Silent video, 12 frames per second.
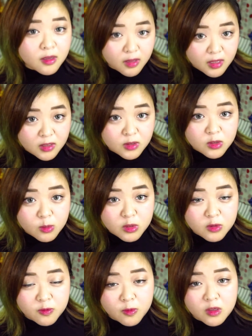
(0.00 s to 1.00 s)
thank you so
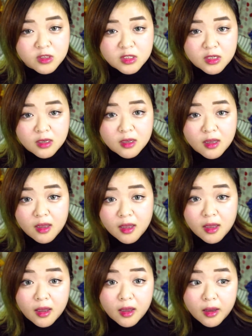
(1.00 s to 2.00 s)
much for watching,
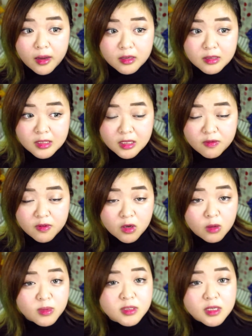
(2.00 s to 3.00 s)
and leave a
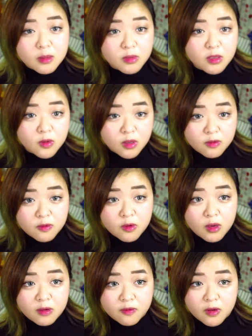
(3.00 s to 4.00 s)
comment down below if you
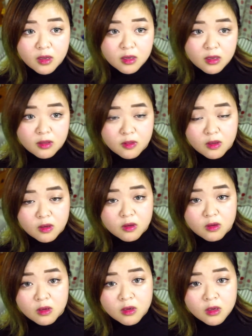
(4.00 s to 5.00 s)
have
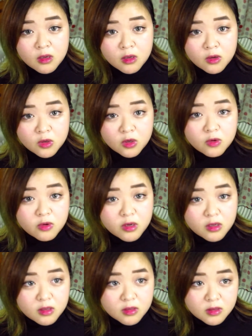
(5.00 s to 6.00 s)
anything
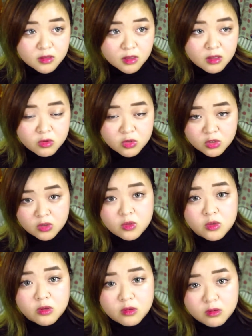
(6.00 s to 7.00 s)
curious,
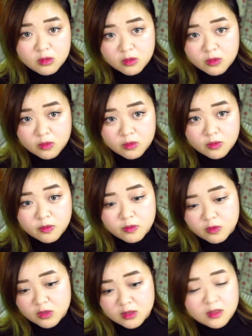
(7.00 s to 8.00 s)
unsure, or
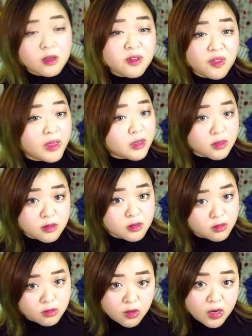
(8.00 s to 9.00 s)
just
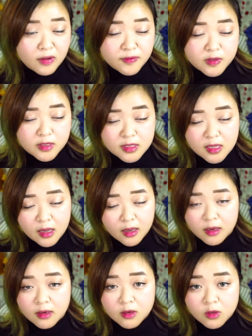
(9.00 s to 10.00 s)
things you have to say,
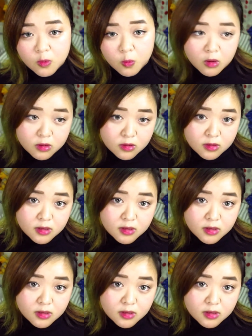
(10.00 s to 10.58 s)
you want to